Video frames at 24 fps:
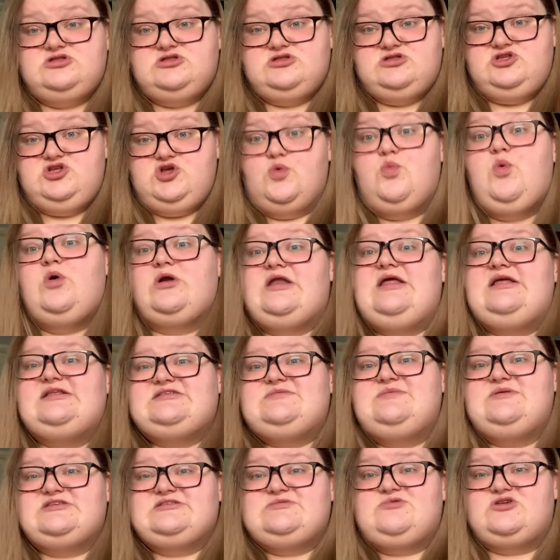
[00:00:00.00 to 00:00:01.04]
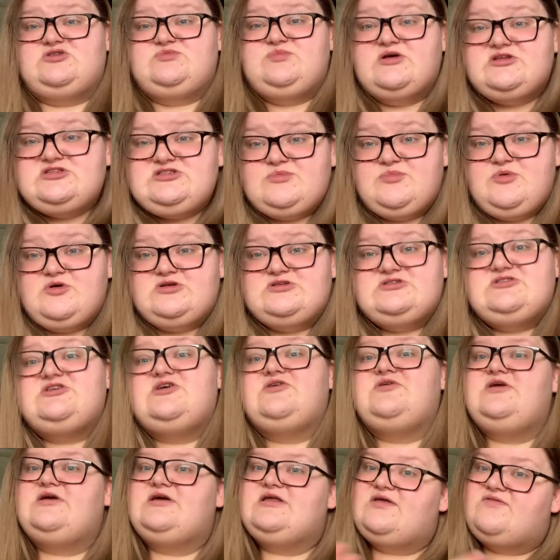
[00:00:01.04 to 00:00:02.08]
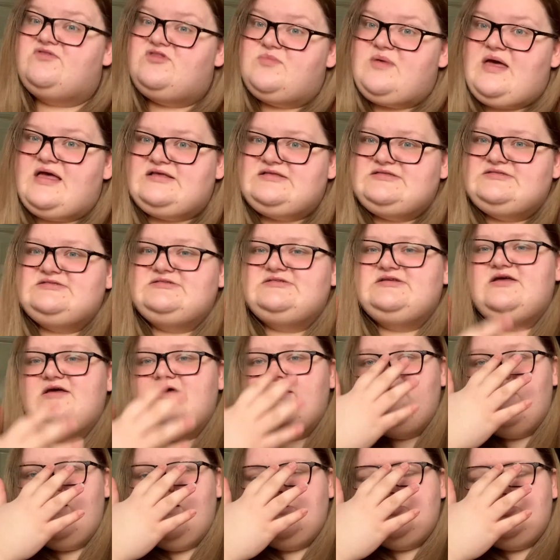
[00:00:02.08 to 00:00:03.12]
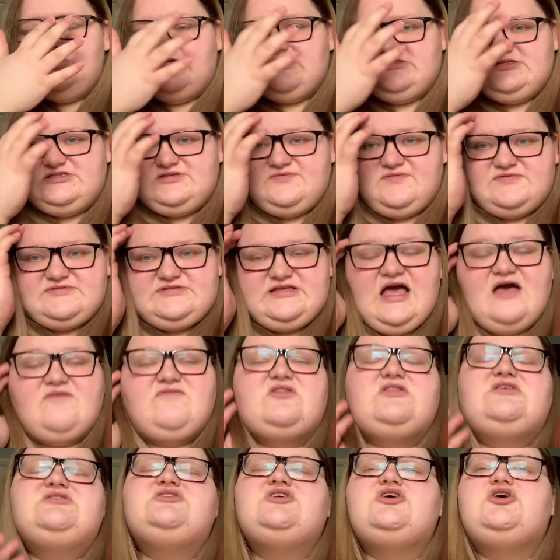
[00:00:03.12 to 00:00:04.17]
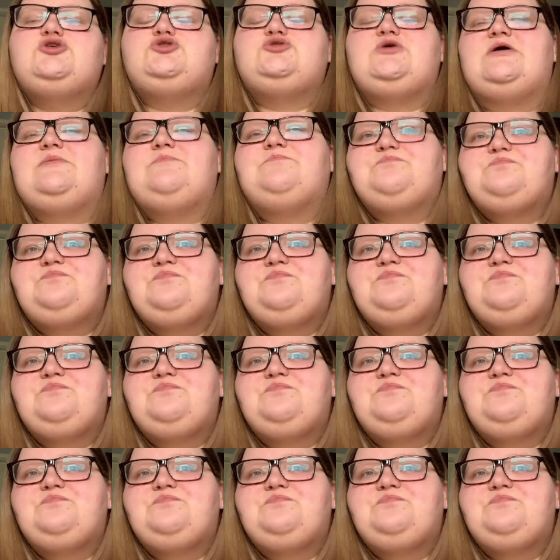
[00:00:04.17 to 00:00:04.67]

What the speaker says: you want it to be as small as possible so you can have the best chances of obviously having the surgery.